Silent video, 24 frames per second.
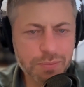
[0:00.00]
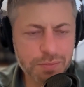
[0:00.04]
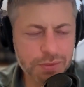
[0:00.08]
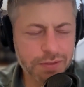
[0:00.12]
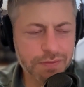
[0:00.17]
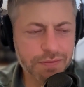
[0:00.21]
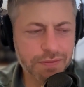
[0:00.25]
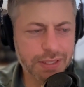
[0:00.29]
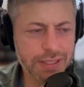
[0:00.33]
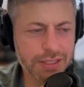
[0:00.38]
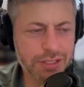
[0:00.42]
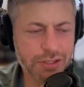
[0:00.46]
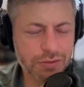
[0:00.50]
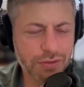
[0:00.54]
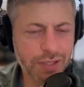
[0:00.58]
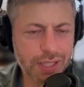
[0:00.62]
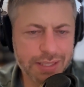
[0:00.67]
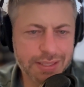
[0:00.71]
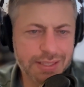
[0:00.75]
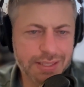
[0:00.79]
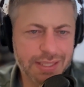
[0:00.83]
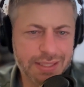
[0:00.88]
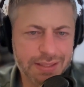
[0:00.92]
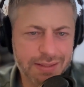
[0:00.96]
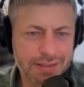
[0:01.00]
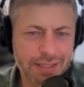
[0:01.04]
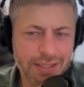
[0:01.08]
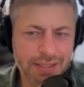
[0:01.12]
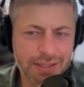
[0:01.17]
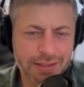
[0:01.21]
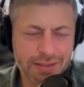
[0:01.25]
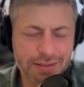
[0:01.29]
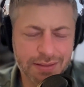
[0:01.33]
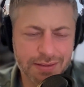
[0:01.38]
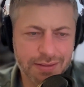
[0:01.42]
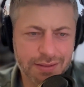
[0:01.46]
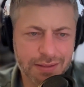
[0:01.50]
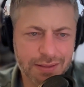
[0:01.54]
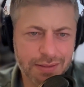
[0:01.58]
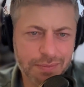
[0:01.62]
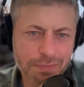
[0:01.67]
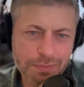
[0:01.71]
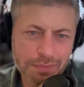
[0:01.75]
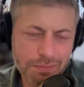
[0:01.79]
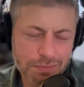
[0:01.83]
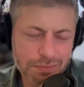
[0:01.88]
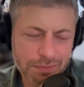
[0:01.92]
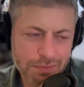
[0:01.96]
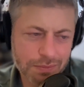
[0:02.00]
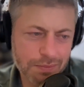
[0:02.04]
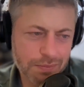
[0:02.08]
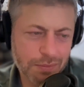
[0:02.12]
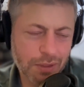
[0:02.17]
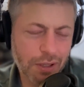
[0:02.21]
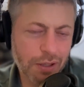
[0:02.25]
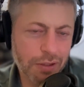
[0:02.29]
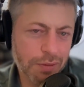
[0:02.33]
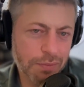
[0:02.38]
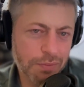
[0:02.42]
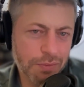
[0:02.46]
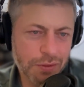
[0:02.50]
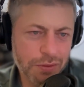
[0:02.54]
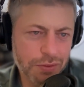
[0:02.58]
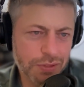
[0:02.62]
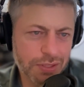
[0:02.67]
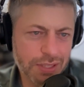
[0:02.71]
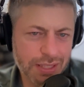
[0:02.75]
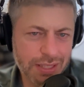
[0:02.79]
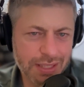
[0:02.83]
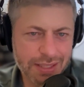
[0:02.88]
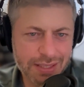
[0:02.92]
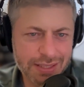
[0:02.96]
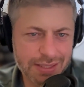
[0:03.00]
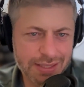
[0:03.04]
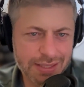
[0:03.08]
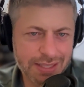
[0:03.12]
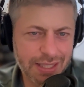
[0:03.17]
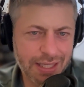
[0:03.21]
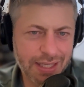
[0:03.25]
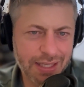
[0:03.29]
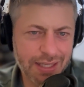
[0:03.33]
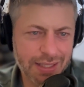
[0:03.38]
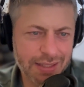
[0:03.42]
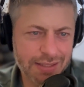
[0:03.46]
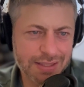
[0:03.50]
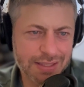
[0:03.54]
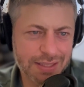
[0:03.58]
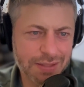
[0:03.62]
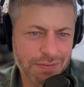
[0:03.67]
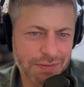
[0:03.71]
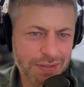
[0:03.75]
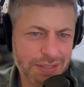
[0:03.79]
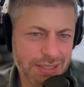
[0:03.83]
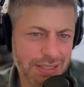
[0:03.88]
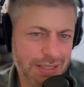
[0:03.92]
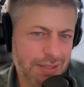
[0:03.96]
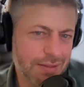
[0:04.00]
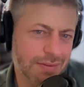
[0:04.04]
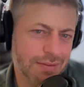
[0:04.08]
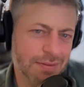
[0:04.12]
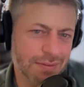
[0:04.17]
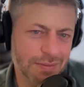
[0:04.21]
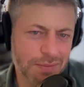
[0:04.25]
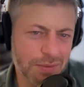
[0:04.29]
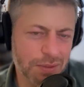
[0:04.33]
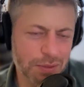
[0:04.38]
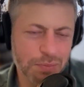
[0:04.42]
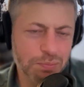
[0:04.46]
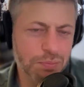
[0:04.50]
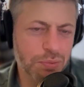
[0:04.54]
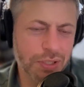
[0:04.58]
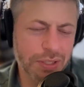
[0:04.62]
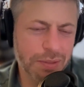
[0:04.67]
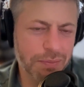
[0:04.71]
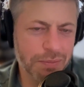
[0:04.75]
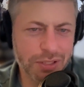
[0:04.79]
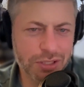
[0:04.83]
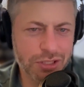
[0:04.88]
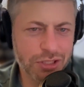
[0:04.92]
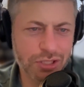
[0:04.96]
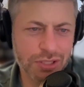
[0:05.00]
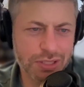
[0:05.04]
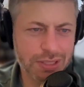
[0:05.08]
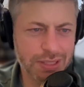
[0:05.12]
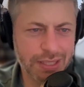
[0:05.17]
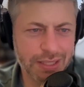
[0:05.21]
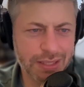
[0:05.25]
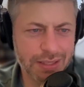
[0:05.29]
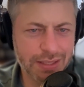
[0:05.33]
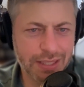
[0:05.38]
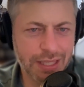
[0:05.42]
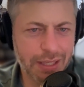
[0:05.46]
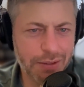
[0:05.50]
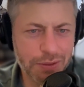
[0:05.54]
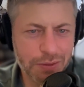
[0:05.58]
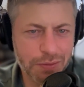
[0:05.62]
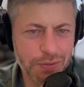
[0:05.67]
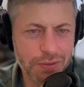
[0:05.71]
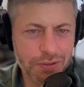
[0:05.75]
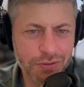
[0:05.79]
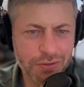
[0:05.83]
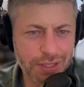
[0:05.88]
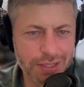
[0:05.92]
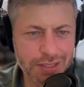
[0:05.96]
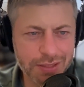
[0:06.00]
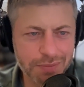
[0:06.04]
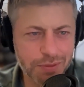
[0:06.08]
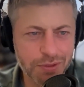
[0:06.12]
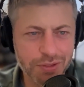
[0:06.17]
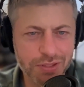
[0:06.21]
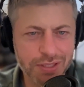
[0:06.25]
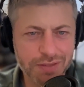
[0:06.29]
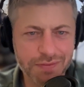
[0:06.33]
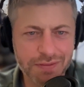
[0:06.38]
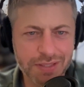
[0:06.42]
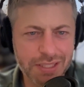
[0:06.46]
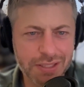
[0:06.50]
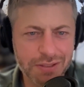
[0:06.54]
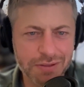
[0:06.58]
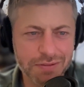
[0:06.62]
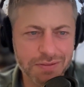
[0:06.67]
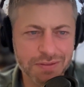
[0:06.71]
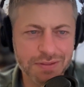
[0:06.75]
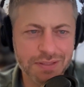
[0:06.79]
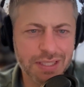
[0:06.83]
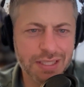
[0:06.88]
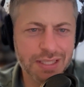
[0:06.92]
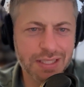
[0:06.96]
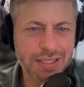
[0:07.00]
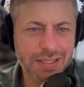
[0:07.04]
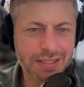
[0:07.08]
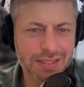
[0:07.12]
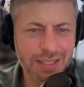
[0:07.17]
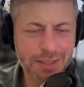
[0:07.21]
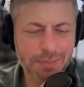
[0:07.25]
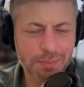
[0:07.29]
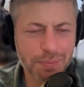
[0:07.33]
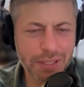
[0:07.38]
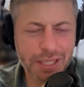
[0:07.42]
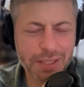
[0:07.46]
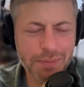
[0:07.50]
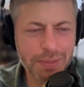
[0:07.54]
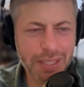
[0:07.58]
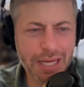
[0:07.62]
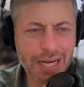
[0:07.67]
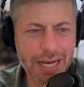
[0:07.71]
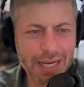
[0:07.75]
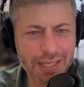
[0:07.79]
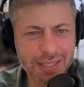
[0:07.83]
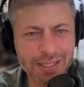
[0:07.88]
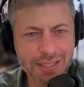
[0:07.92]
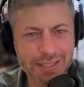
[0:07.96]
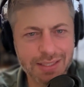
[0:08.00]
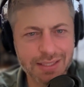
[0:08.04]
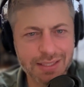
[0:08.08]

of like directing, like all the music and the singing and stuff, is it pretty much just like how you would direct a music video, like playback?